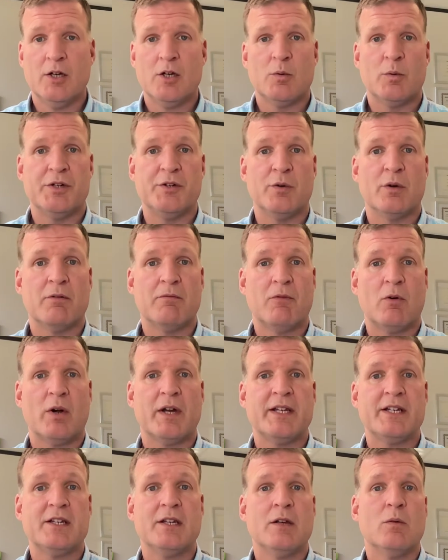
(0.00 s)
When you
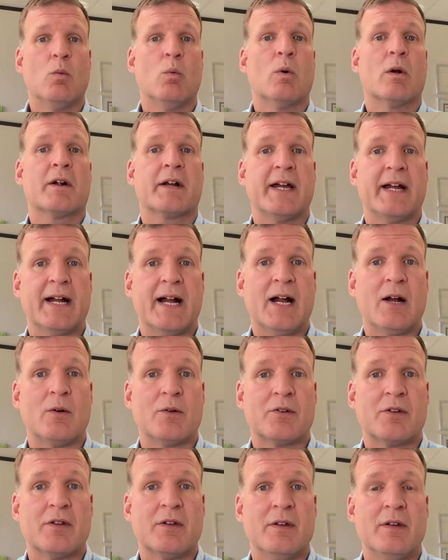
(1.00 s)
avoid working
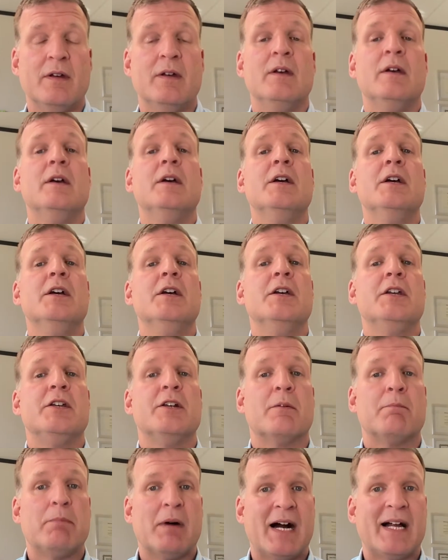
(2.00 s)
out,
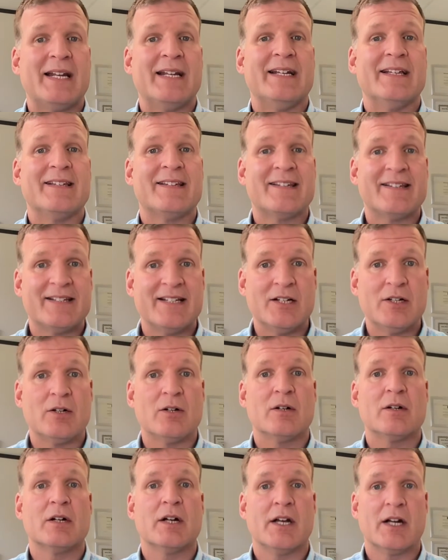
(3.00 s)
your body is
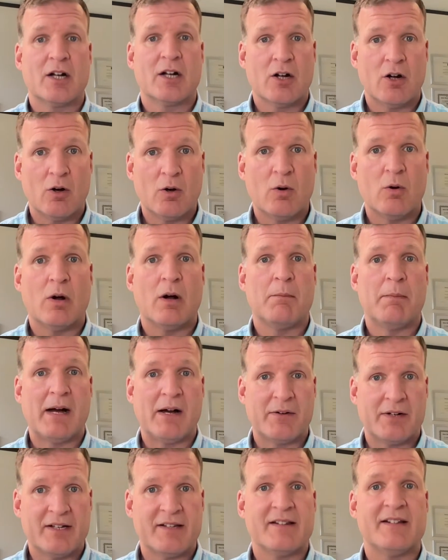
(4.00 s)
still going to go
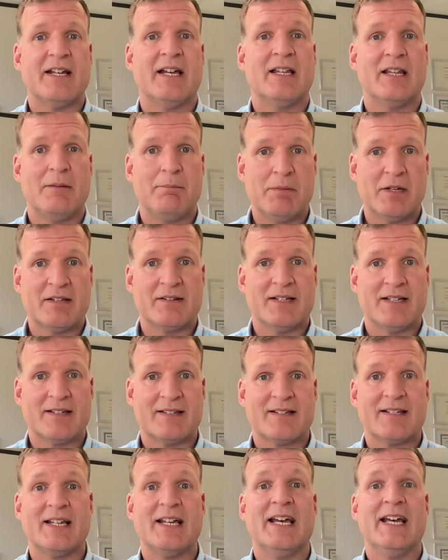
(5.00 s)
about its daily
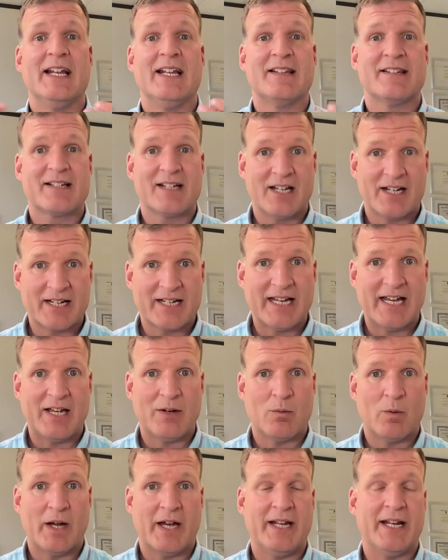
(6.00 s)
business and it's going to
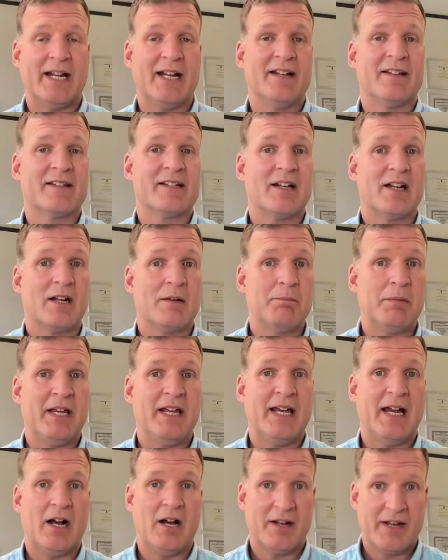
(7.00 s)
gain weight and it's going to
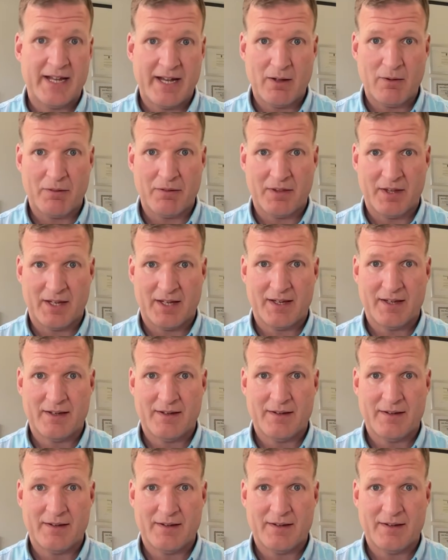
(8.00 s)
be unhealthy.